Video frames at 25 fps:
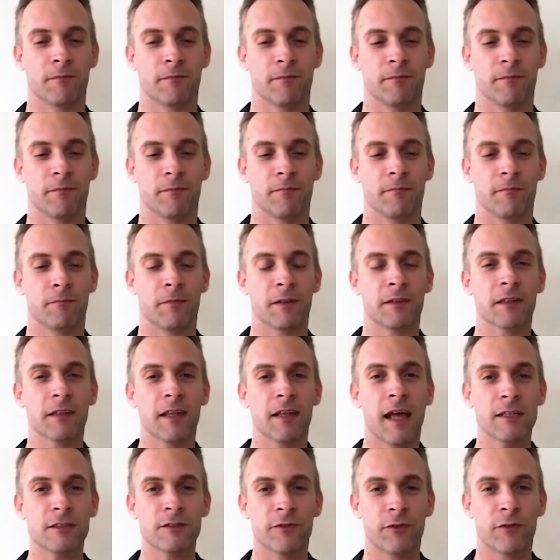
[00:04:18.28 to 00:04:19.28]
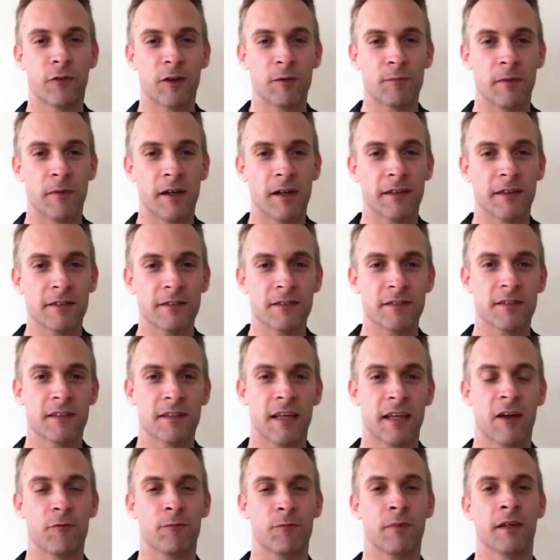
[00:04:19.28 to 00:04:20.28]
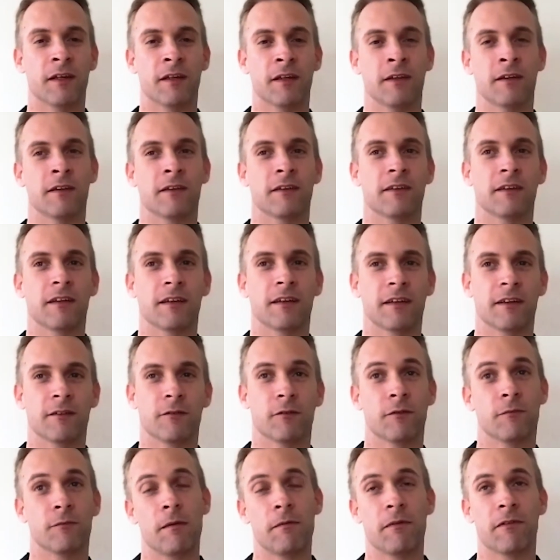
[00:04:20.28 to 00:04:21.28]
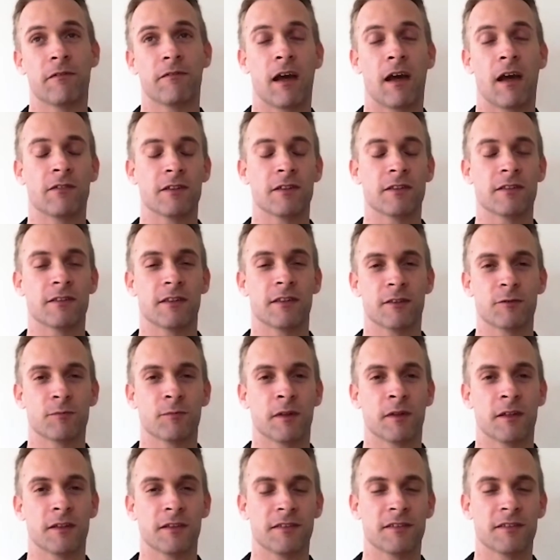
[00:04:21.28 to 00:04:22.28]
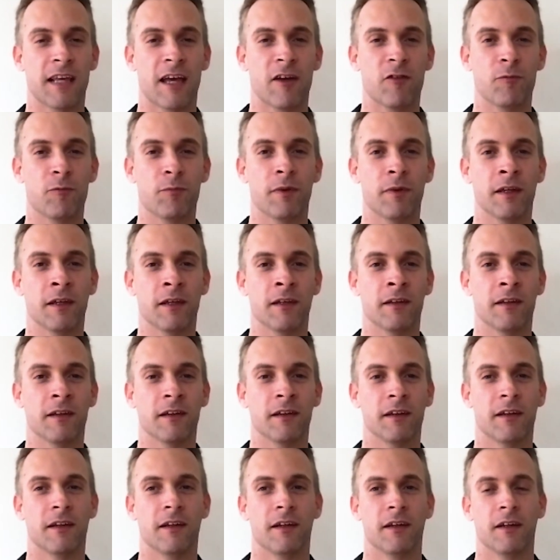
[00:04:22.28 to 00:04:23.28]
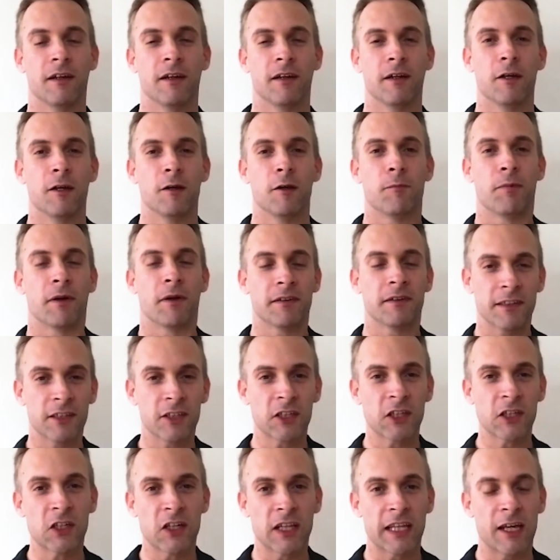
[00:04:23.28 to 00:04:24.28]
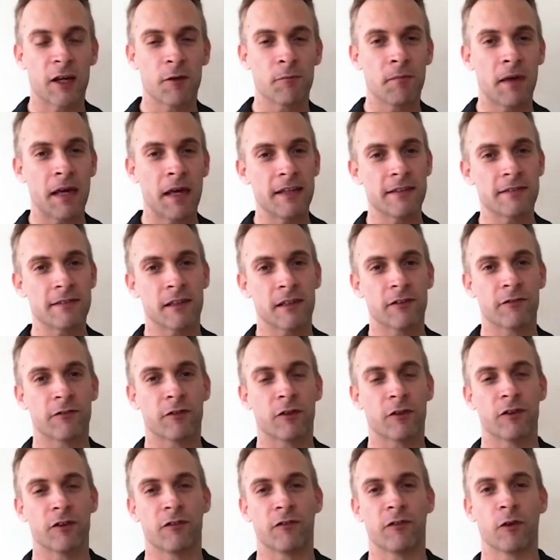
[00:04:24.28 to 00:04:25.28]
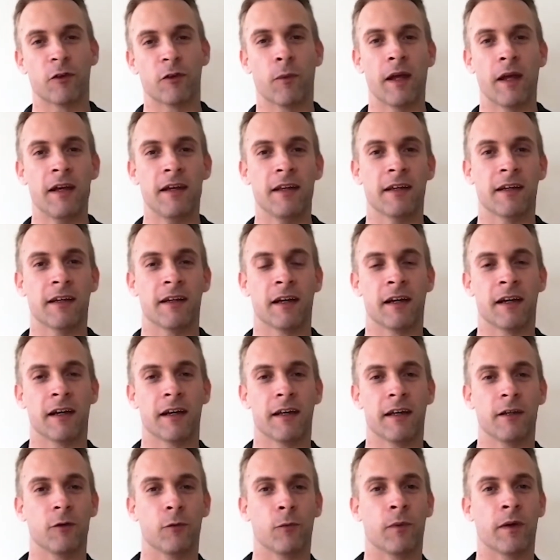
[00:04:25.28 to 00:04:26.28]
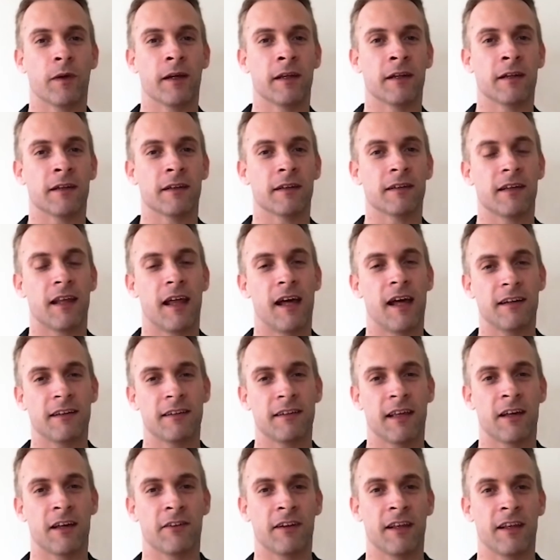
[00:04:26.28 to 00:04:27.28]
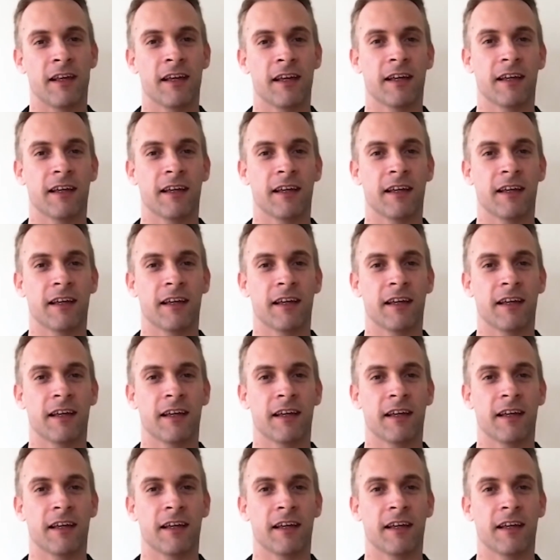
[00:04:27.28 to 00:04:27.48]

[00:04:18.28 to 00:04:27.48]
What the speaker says: But the last 4 months have been, maybe 5 or 6 months, have been particularly amazing for Wendy and I. When lockdown hit,